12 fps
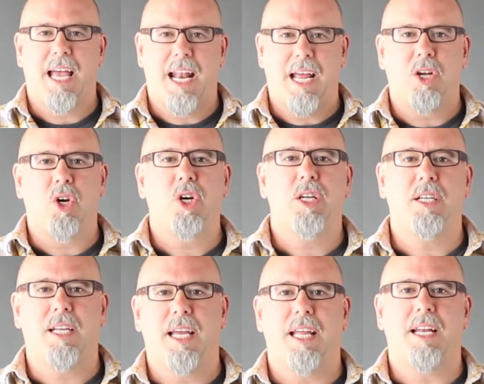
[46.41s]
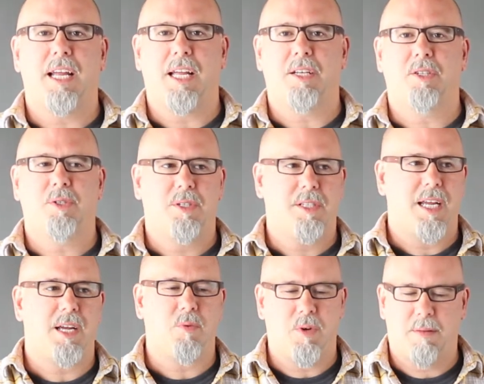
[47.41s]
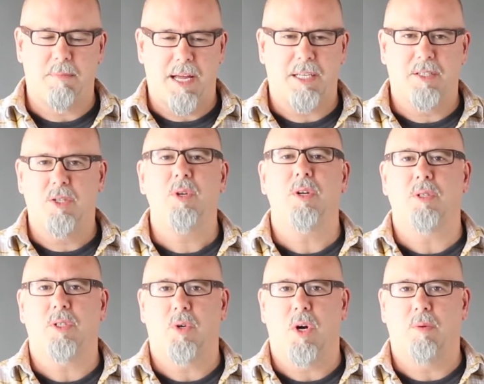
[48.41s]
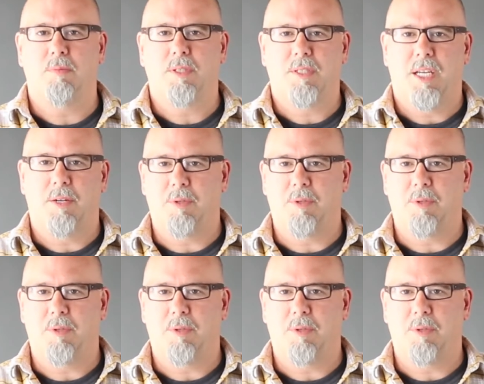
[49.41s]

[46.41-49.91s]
and I couldn't get it to sync with my studio strobes.